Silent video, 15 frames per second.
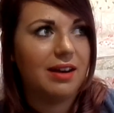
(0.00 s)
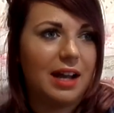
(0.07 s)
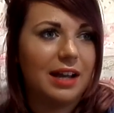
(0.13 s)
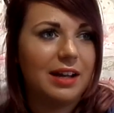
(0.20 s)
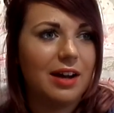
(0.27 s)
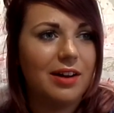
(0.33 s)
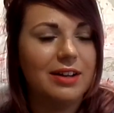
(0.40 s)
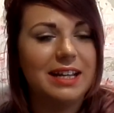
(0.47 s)
I
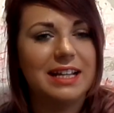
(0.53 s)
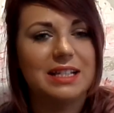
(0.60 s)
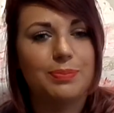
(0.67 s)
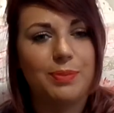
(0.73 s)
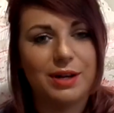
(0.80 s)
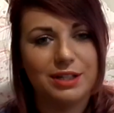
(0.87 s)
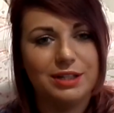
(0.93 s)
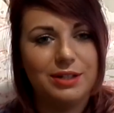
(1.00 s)
can't
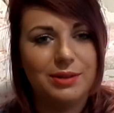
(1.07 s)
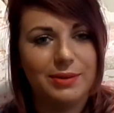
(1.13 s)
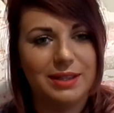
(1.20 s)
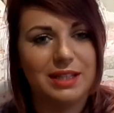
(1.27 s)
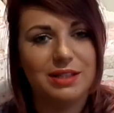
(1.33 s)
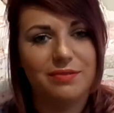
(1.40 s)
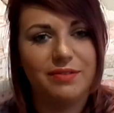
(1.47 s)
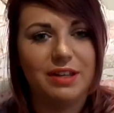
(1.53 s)
express to you in
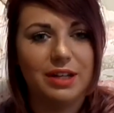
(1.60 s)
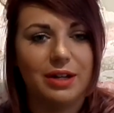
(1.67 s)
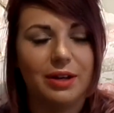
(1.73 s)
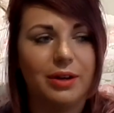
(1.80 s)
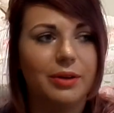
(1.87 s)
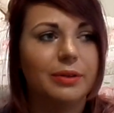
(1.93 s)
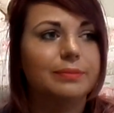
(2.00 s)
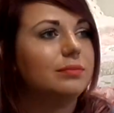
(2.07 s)
this video